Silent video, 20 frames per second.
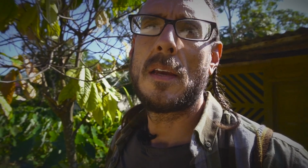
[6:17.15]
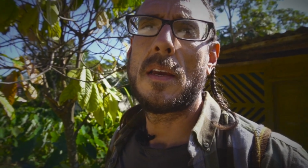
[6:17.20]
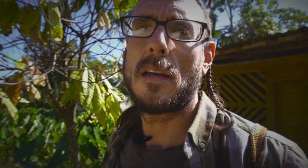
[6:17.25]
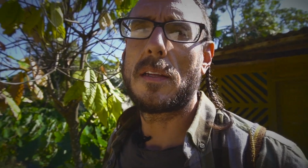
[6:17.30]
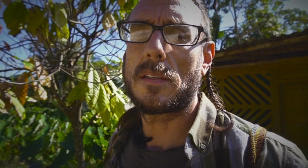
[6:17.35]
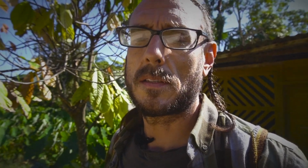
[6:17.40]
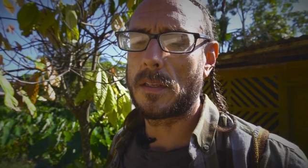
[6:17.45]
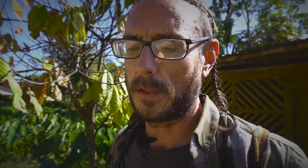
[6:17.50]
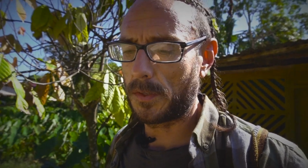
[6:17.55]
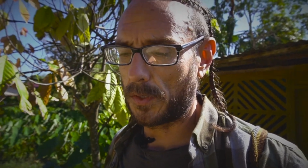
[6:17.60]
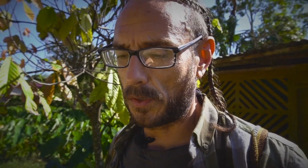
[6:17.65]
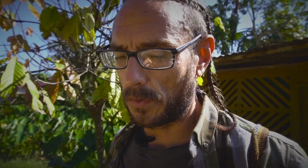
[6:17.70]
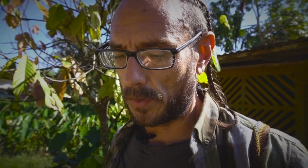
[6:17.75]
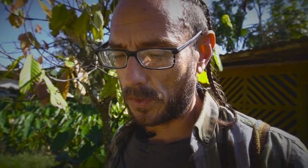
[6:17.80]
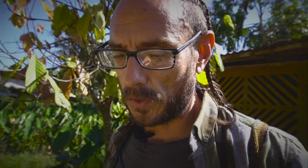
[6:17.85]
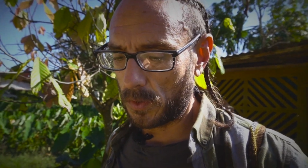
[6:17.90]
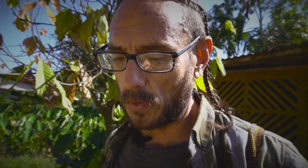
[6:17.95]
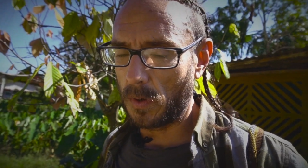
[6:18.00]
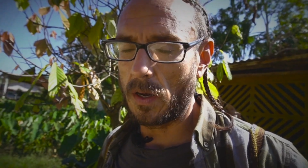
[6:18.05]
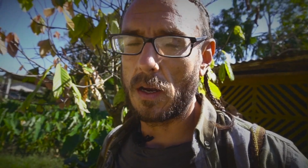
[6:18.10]
It's not doing
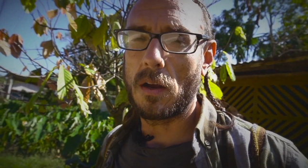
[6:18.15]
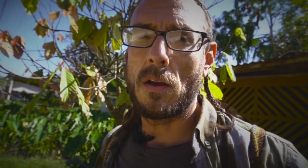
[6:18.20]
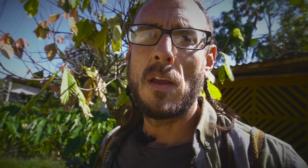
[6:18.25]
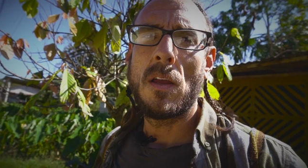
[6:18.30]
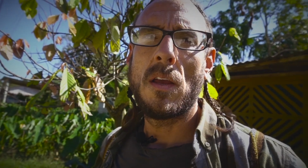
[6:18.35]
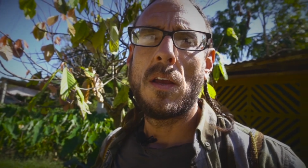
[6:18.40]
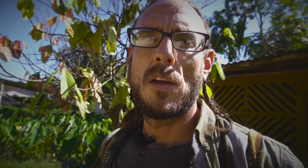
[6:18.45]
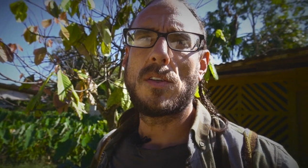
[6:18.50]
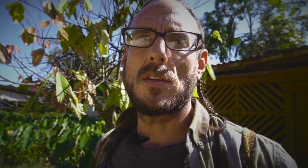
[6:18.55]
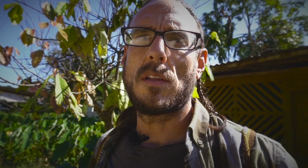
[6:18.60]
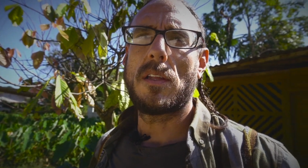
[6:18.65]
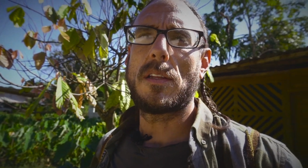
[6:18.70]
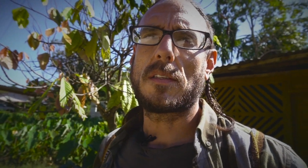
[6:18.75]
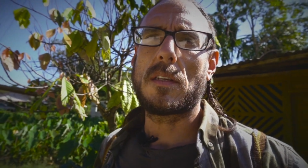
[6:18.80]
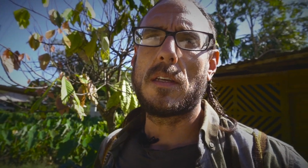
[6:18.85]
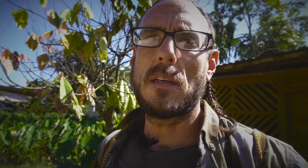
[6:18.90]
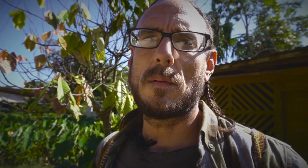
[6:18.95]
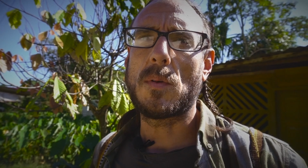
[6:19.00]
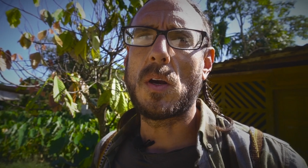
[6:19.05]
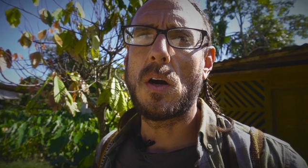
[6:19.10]
too well. So let's
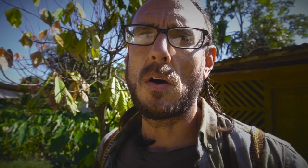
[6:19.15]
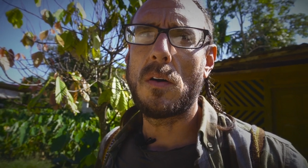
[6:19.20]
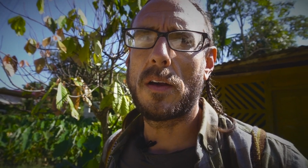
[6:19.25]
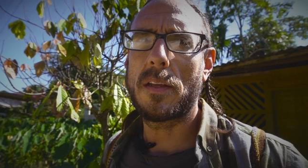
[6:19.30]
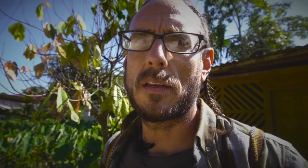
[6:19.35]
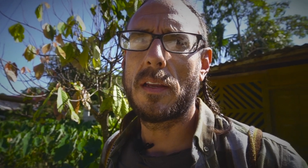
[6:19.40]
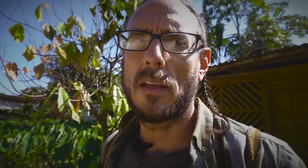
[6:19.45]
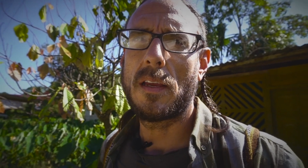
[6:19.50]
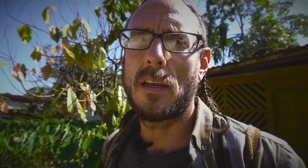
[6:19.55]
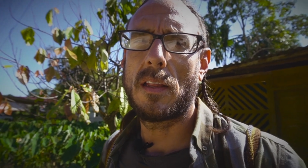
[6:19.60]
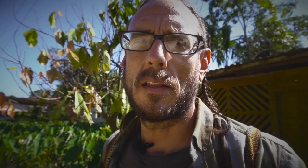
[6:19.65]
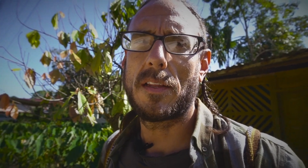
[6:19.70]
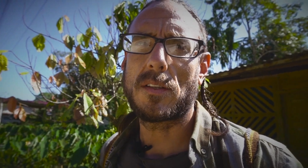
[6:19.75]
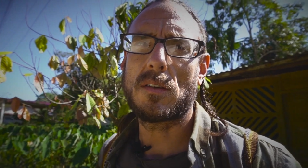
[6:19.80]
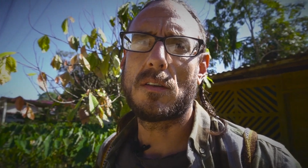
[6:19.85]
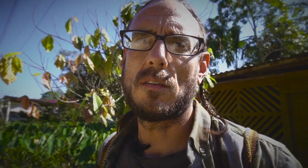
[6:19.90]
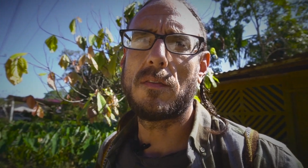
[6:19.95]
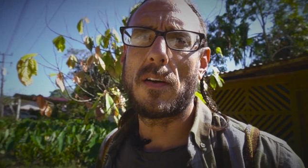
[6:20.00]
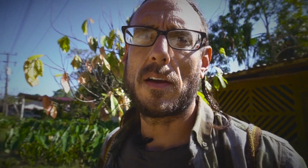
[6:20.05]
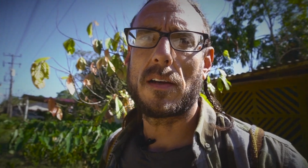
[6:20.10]
keep going and let's
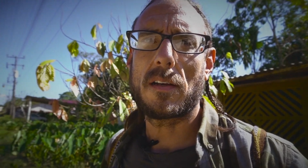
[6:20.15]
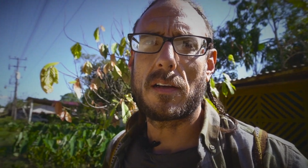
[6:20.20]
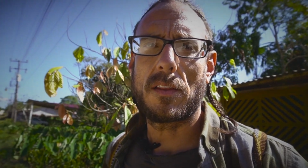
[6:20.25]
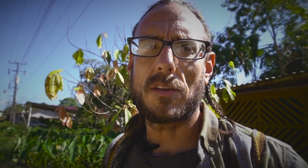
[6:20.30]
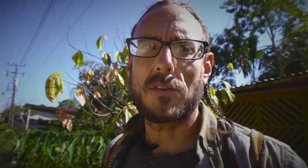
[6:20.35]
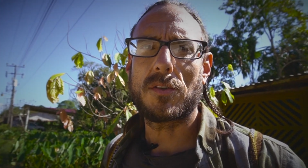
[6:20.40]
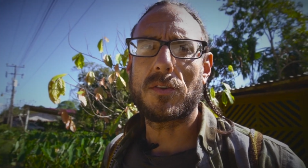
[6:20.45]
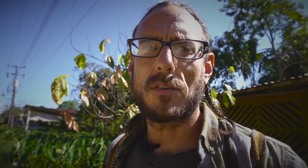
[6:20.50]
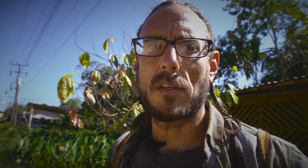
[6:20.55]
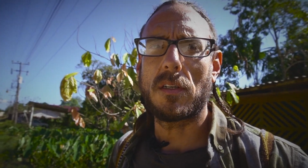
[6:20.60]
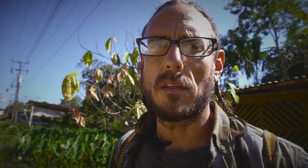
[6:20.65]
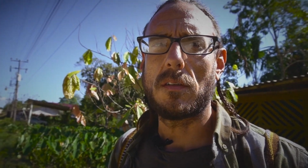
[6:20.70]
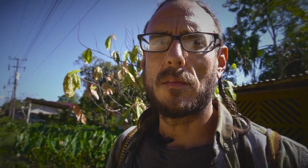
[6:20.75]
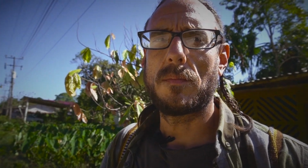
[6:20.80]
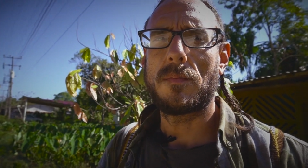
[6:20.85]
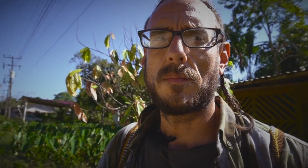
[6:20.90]
go find another tree.